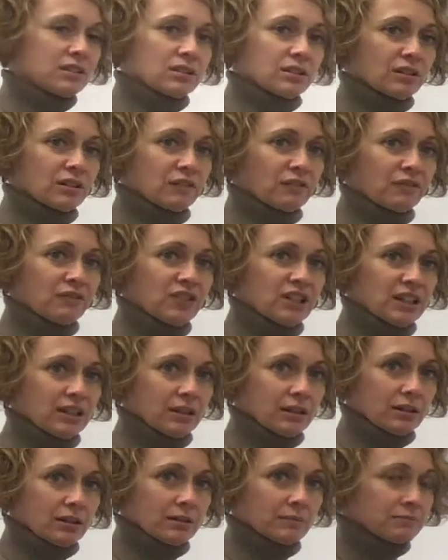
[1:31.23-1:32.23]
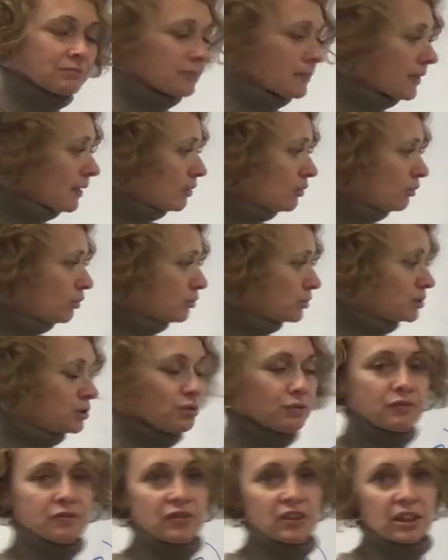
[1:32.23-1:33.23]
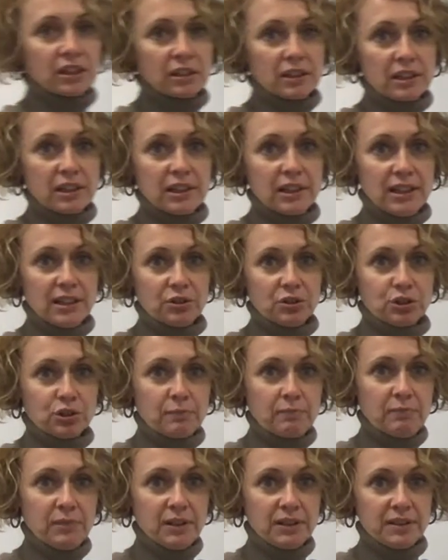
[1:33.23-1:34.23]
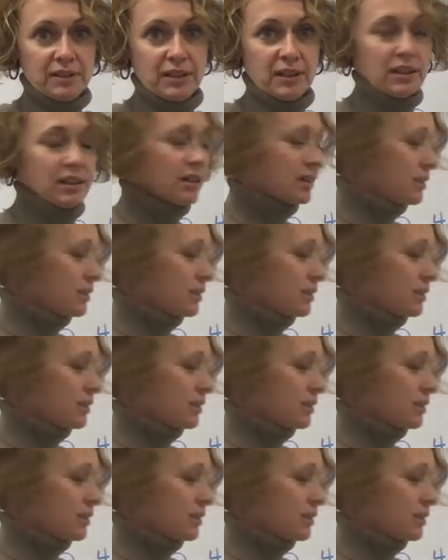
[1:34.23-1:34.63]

to the 5th. What would you fill in as your missing